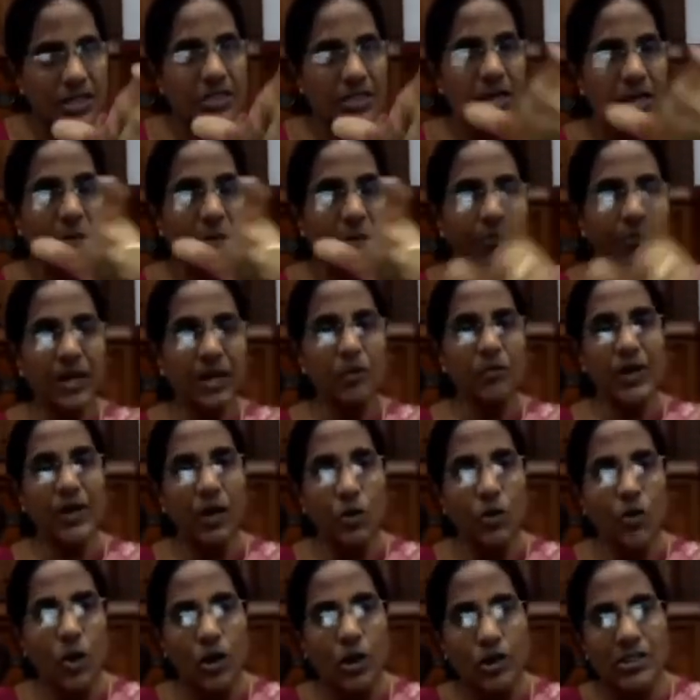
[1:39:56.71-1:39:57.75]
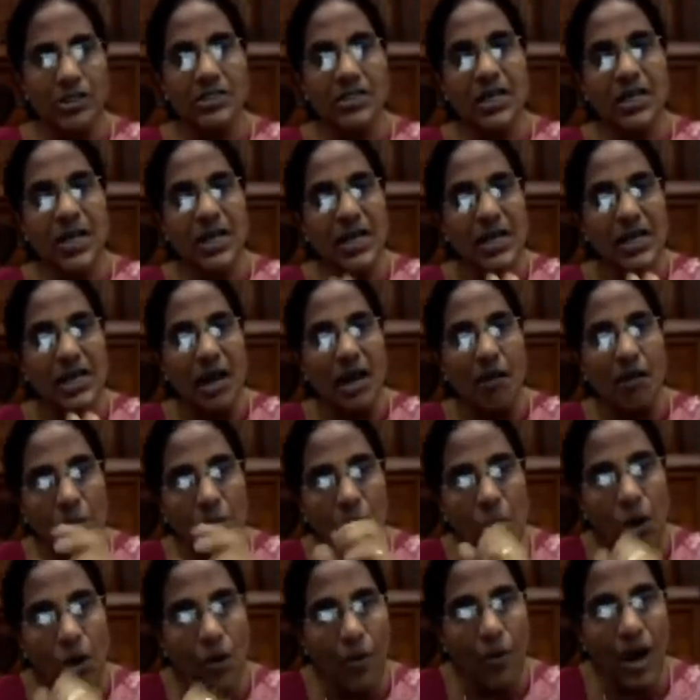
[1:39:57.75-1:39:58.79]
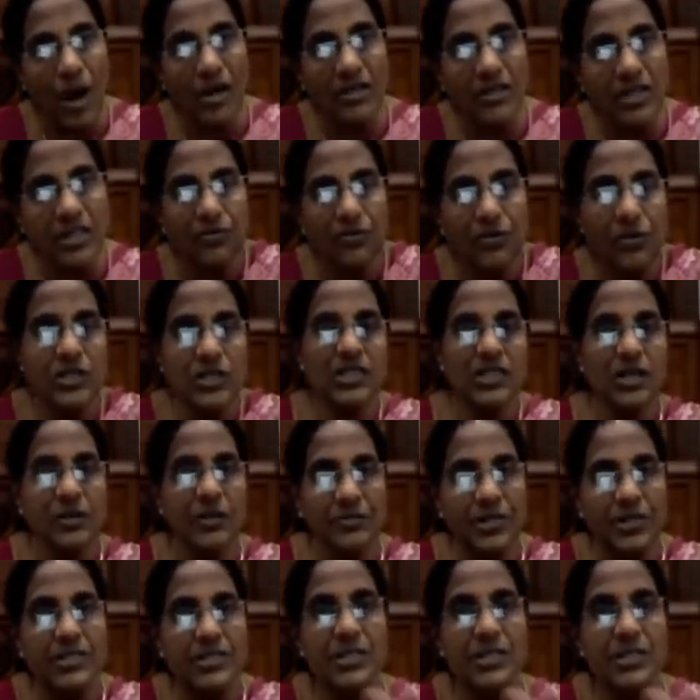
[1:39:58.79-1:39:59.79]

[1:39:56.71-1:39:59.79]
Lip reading: This is something we are going to see in our mobile telephony